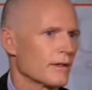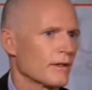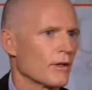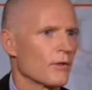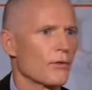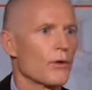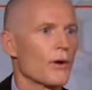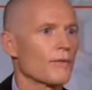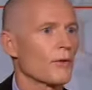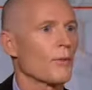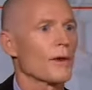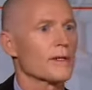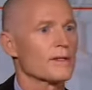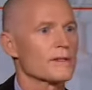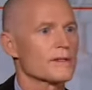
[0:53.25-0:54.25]
you know, whoever
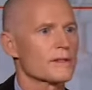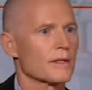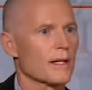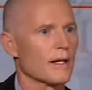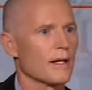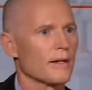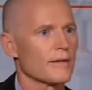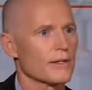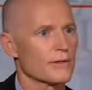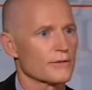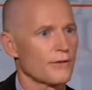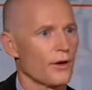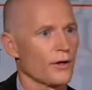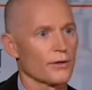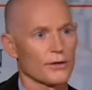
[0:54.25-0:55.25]
wins uh,
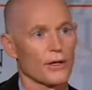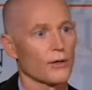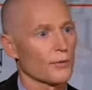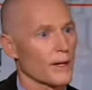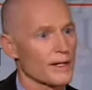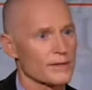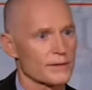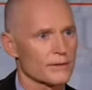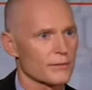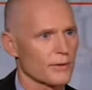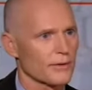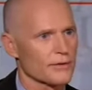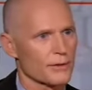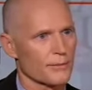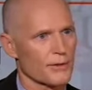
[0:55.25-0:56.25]
this fall in all races,
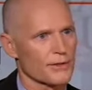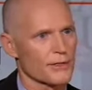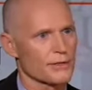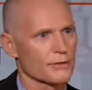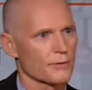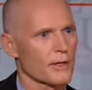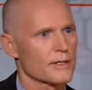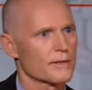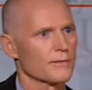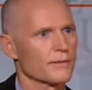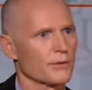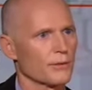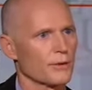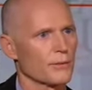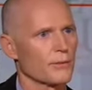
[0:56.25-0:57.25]
whether it's the presidential race
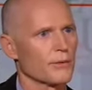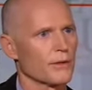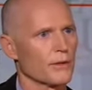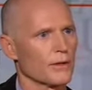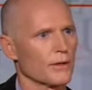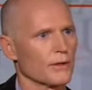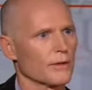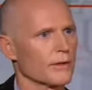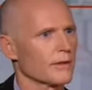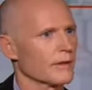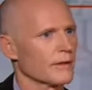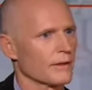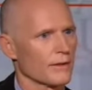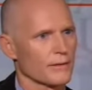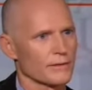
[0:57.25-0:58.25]
in Florida or
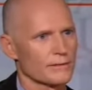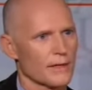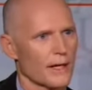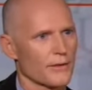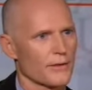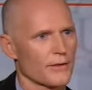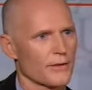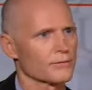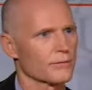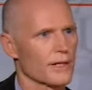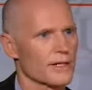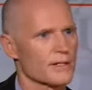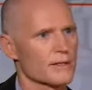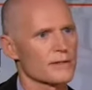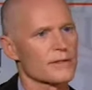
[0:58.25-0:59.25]
in our other
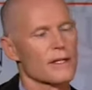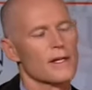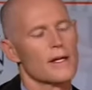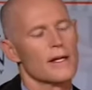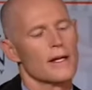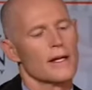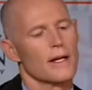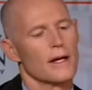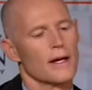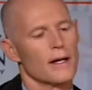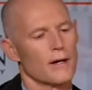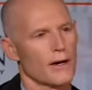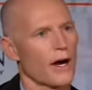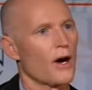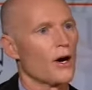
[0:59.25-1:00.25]
races, uh,
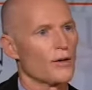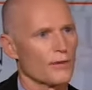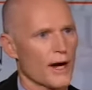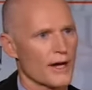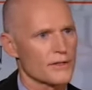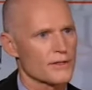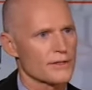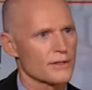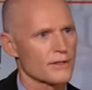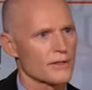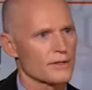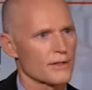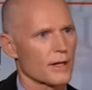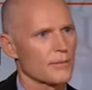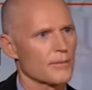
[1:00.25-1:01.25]
or all of our House and
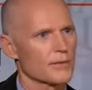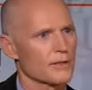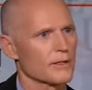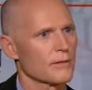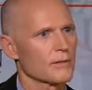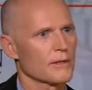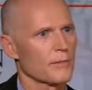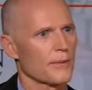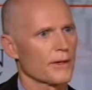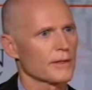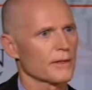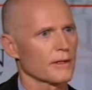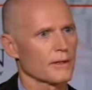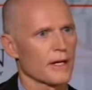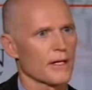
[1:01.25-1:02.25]
Senate is up, is going to
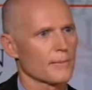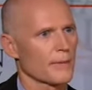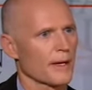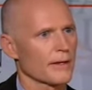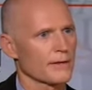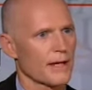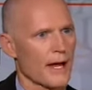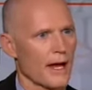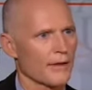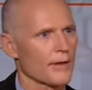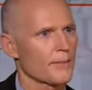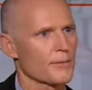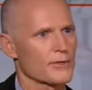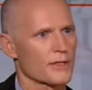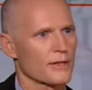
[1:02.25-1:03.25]
depend on a lot about how
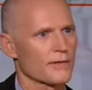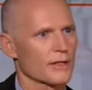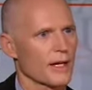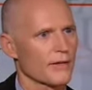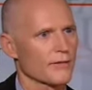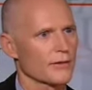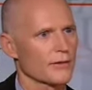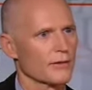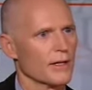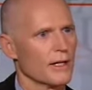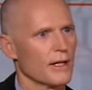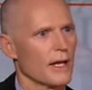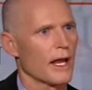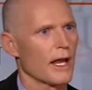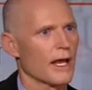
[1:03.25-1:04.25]
they perceive the governor
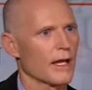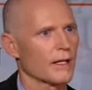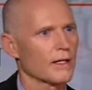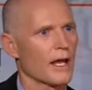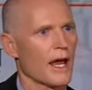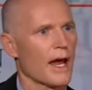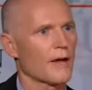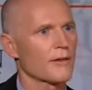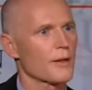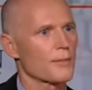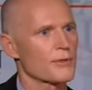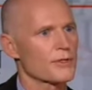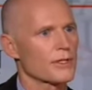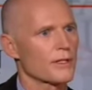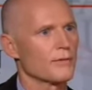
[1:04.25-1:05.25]
and how they
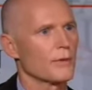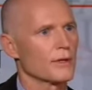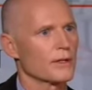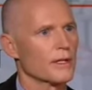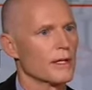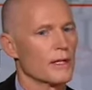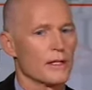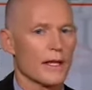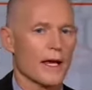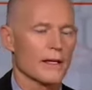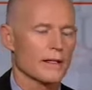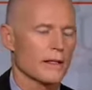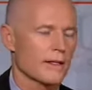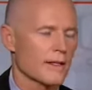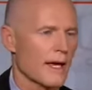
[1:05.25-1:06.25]
perceive what
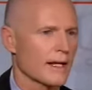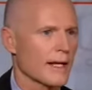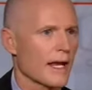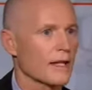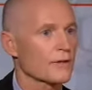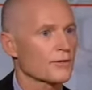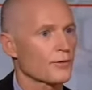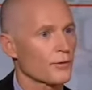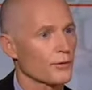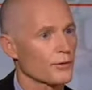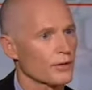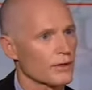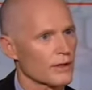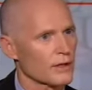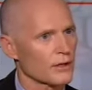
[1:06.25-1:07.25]
that that adds
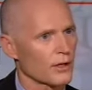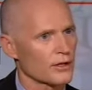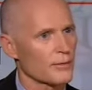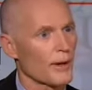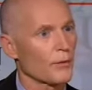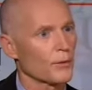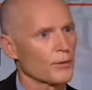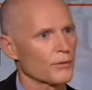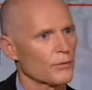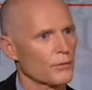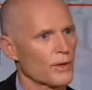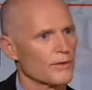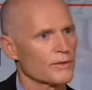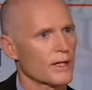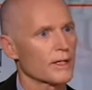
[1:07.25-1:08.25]
for talks about what
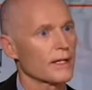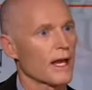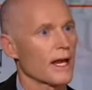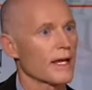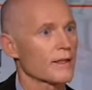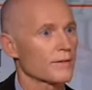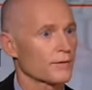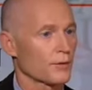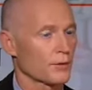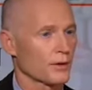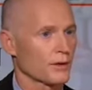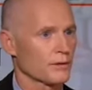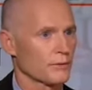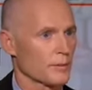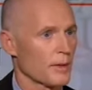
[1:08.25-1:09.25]
we've done and the
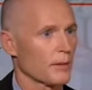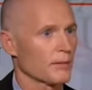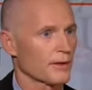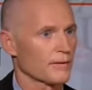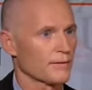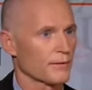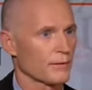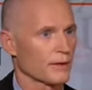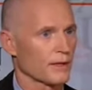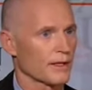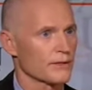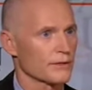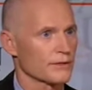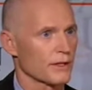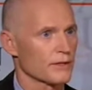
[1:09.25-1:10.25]
Florida Republican Florida
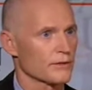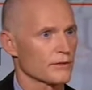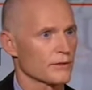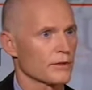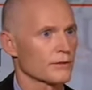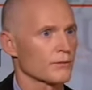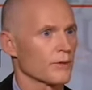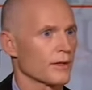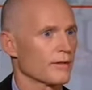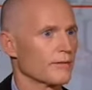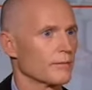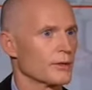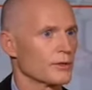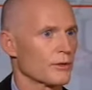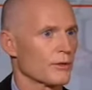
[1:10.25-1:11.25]
legislature because we
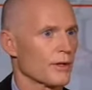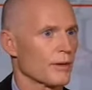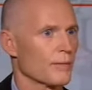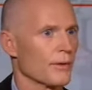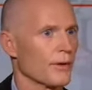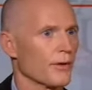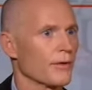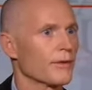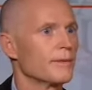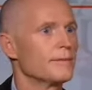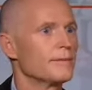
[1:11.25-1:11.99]
have majority involved.